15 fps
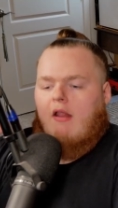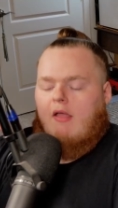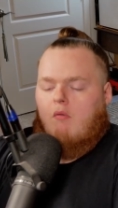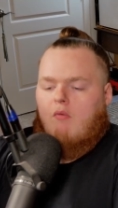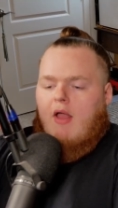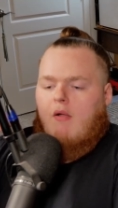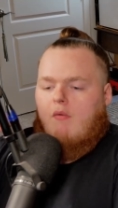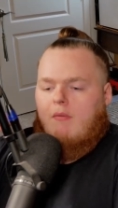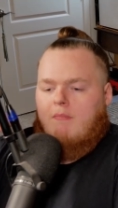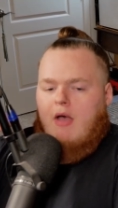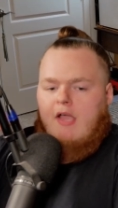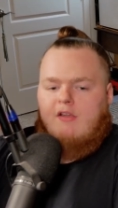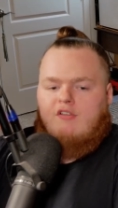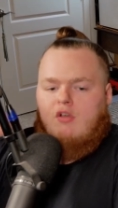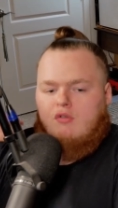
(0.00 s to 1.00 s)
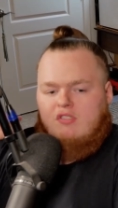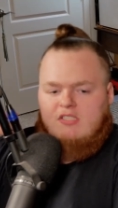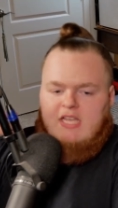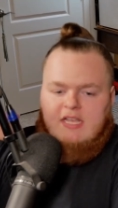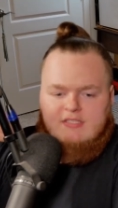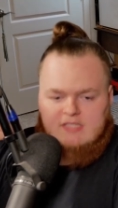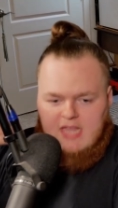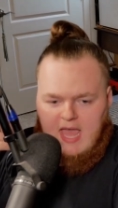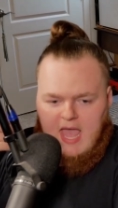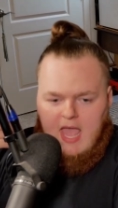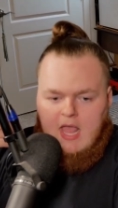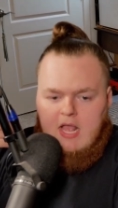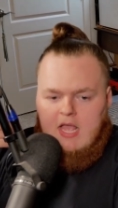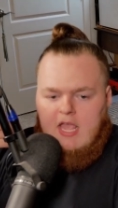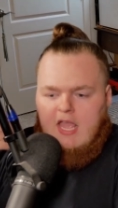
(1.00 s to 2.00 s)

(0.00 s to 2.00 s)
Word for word: like right when Mahito says that,